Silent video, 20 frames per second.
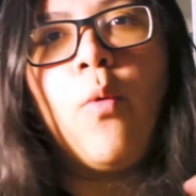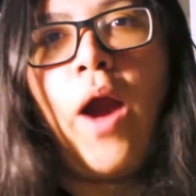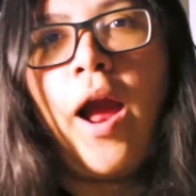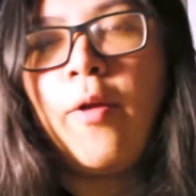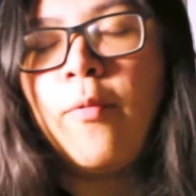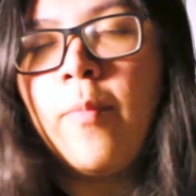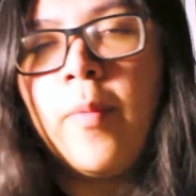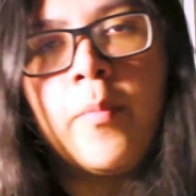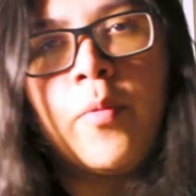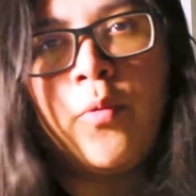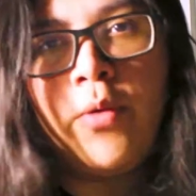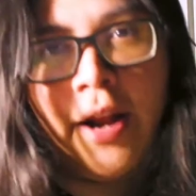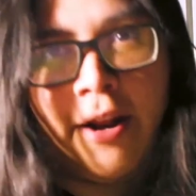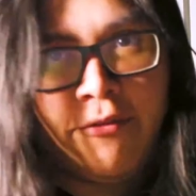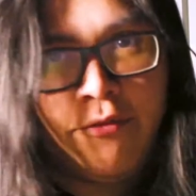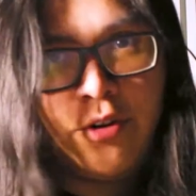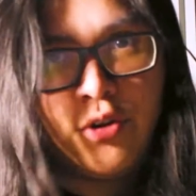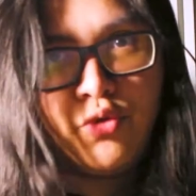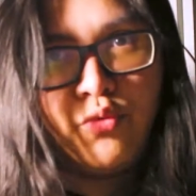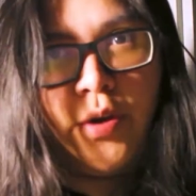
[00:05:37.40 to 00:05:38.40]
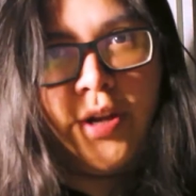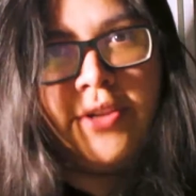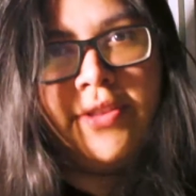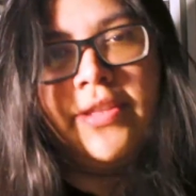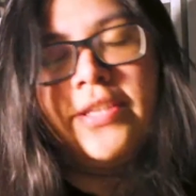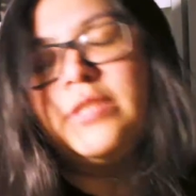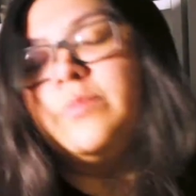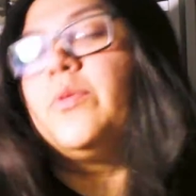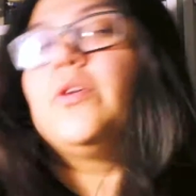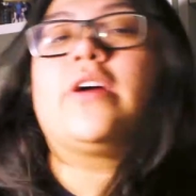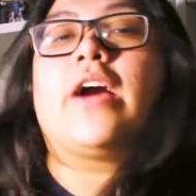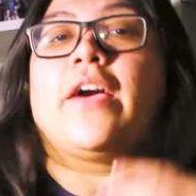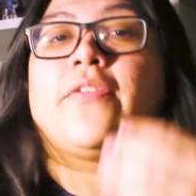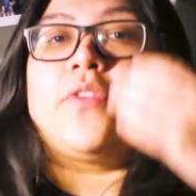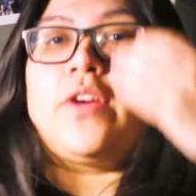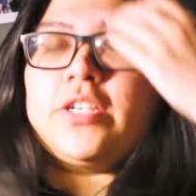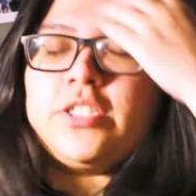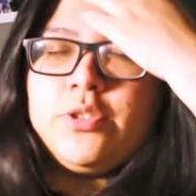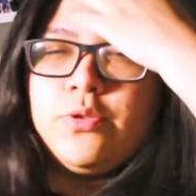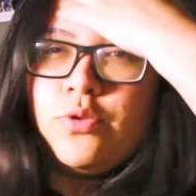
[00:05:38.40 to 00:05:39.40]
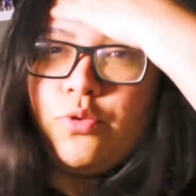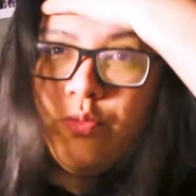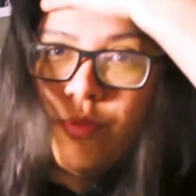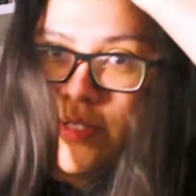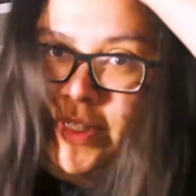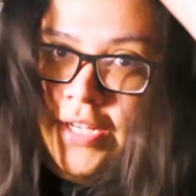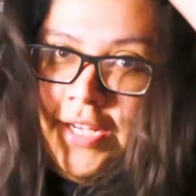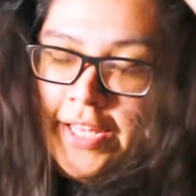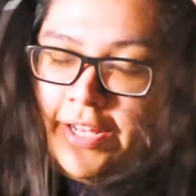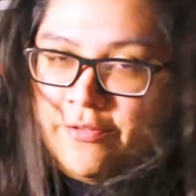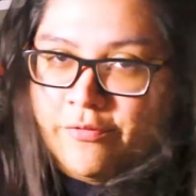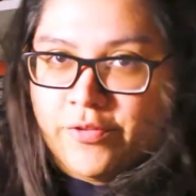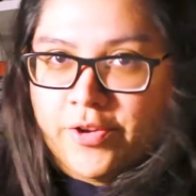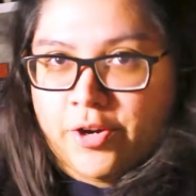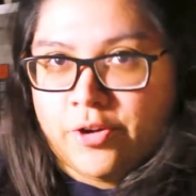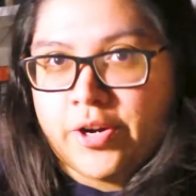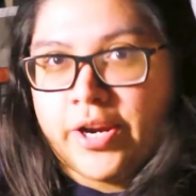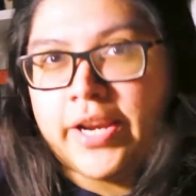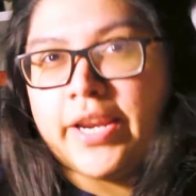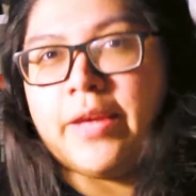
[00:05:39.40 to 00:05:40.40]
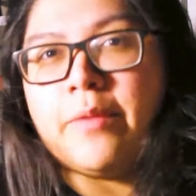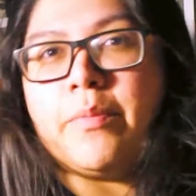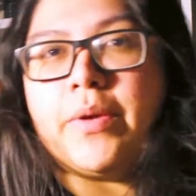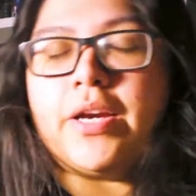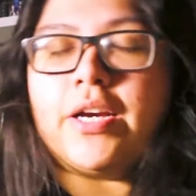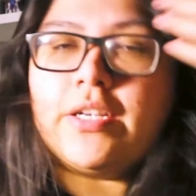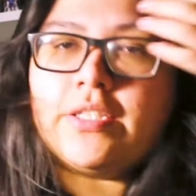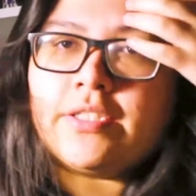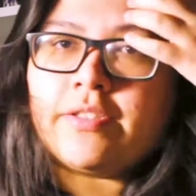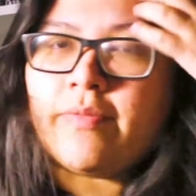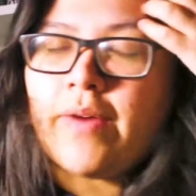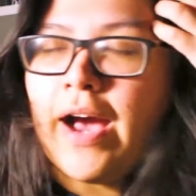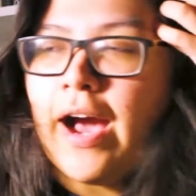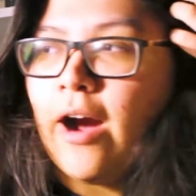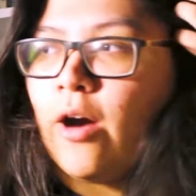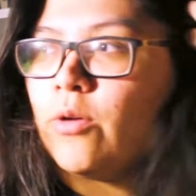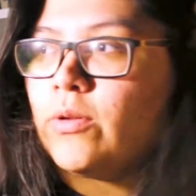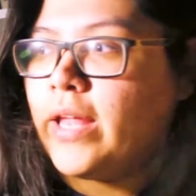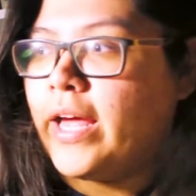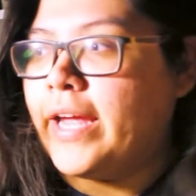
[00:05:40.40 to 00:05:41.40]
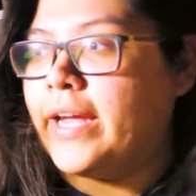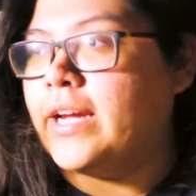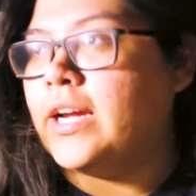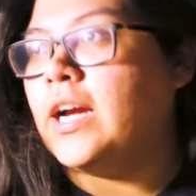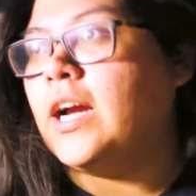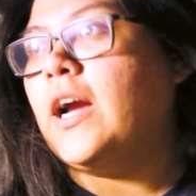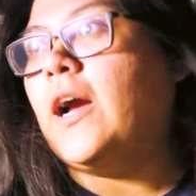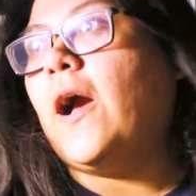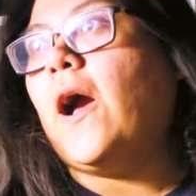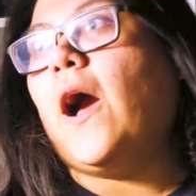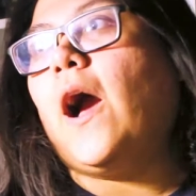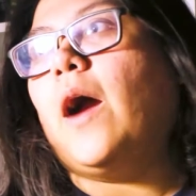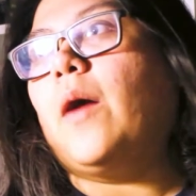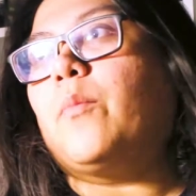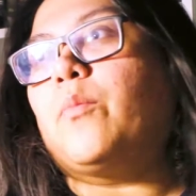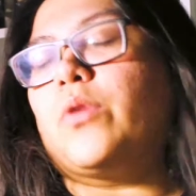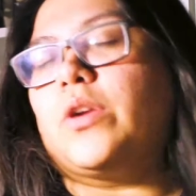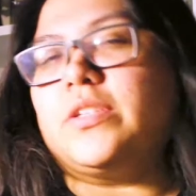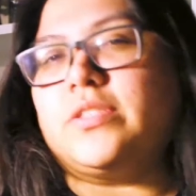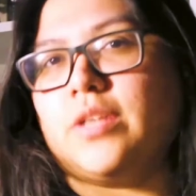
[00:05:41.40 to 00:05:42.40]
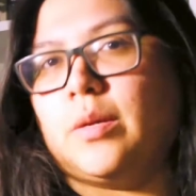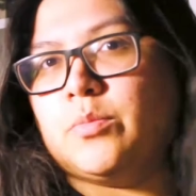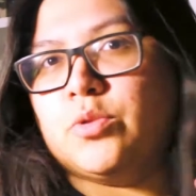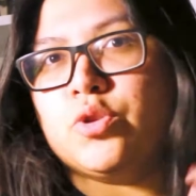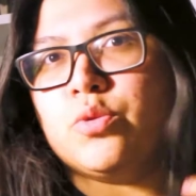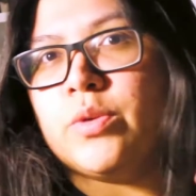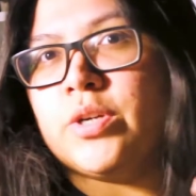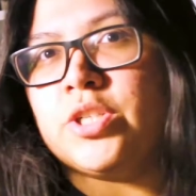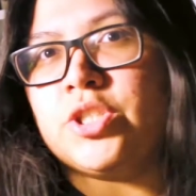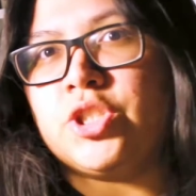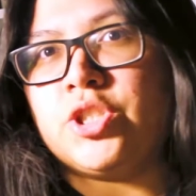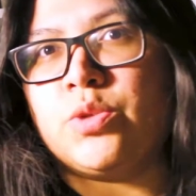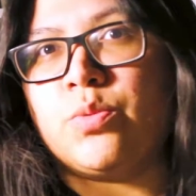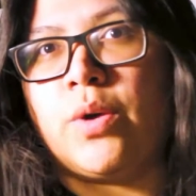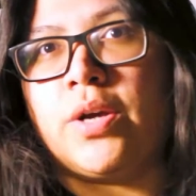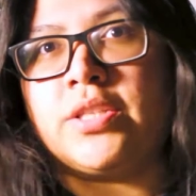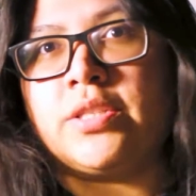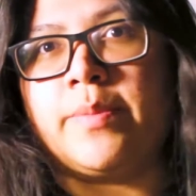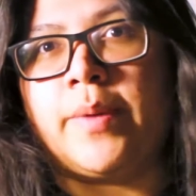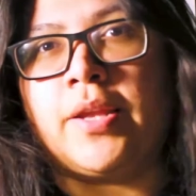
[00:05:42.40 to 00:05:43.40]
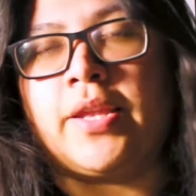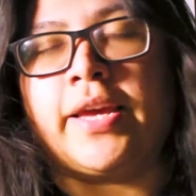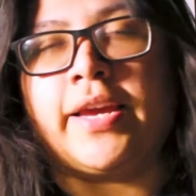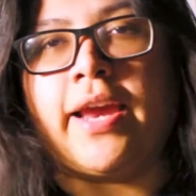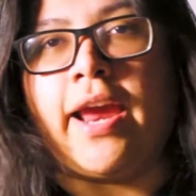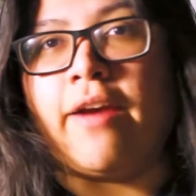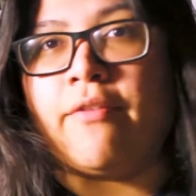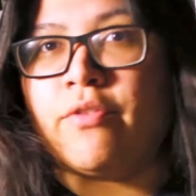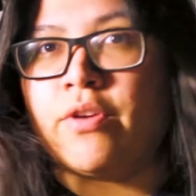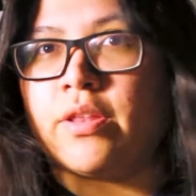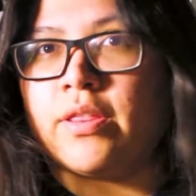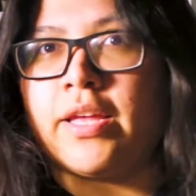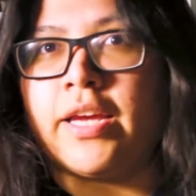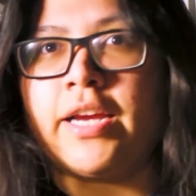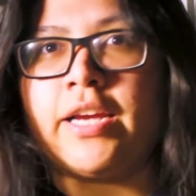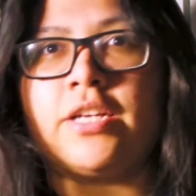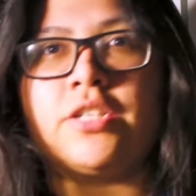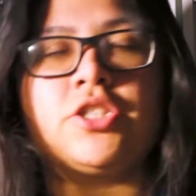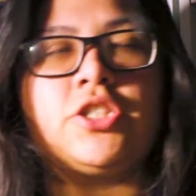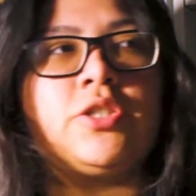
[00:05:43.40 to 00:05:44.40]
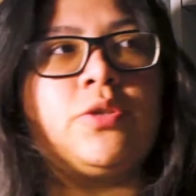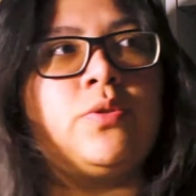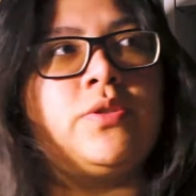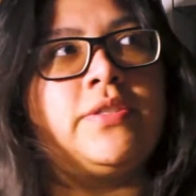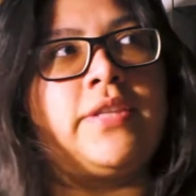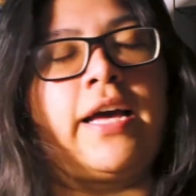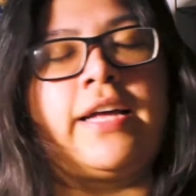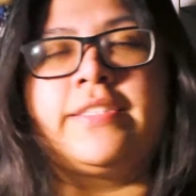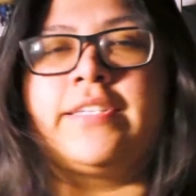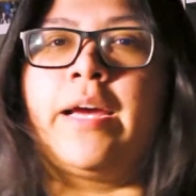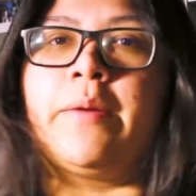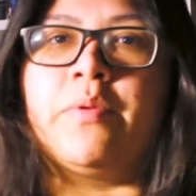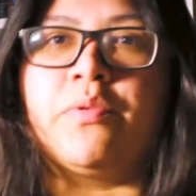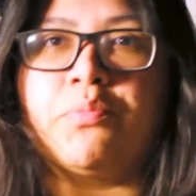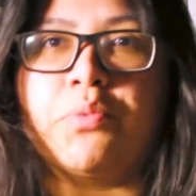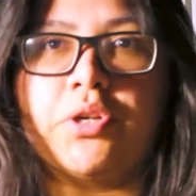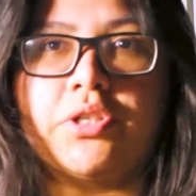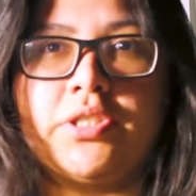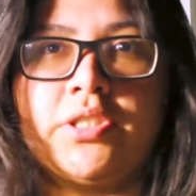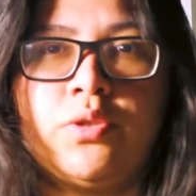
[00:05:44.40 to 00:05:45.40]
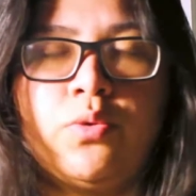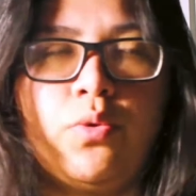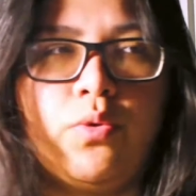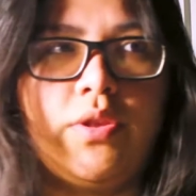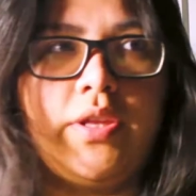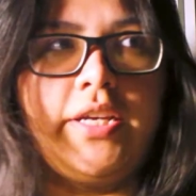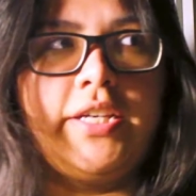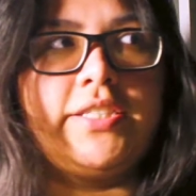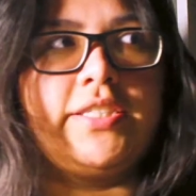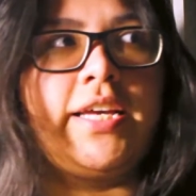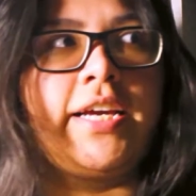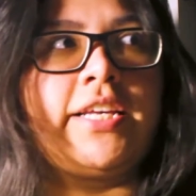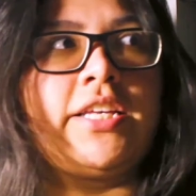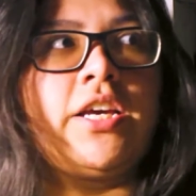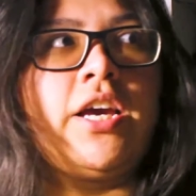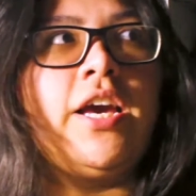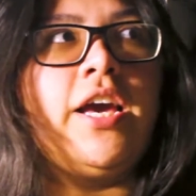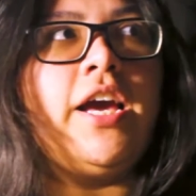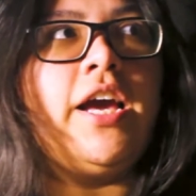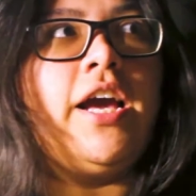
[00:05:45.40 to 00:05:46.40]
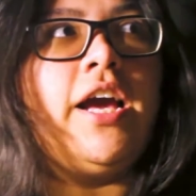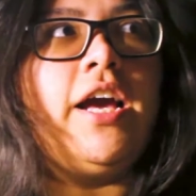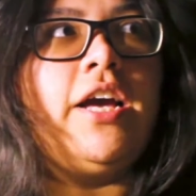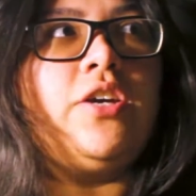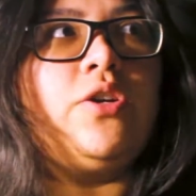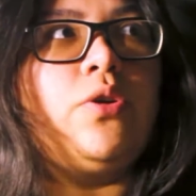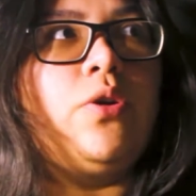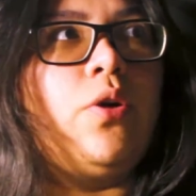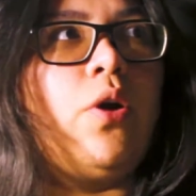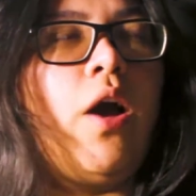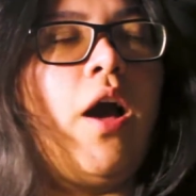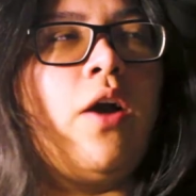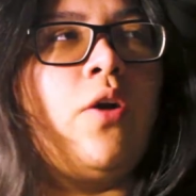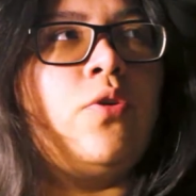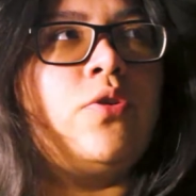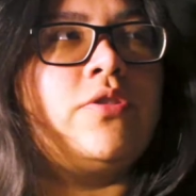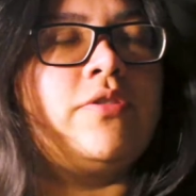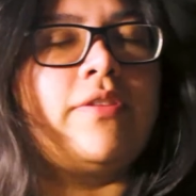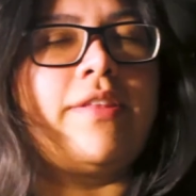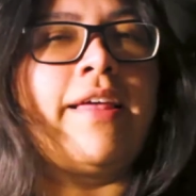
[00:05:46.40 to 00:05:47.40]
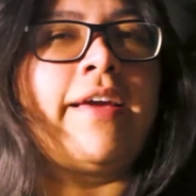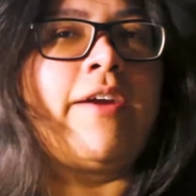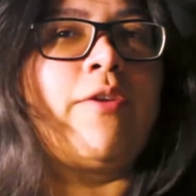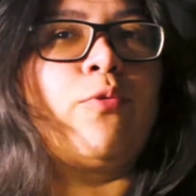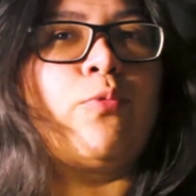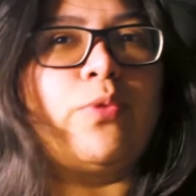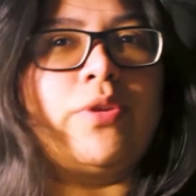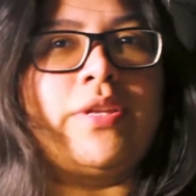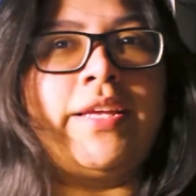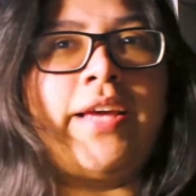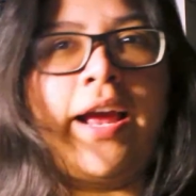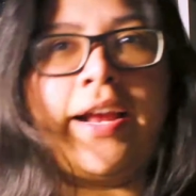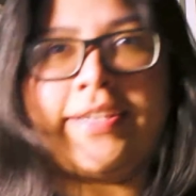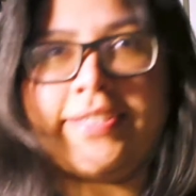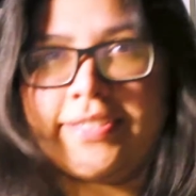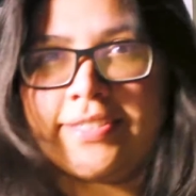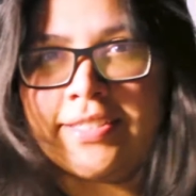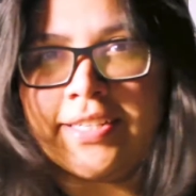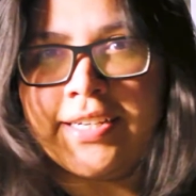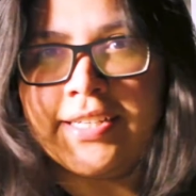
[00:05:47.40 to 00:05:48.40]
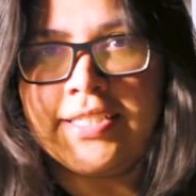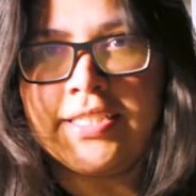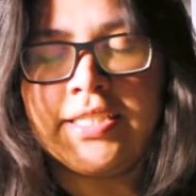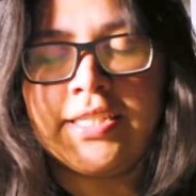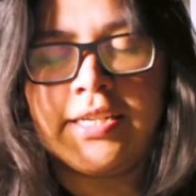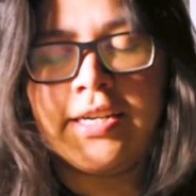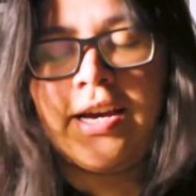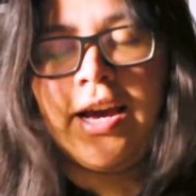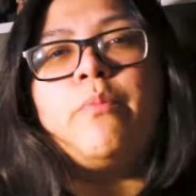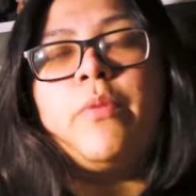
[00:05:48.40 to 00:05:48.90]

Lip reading: I remember when I first read this book, I thought she was really infuriating because of how like presumptuous she was about like everything. She was that type of person who thinks like who's like really idealist.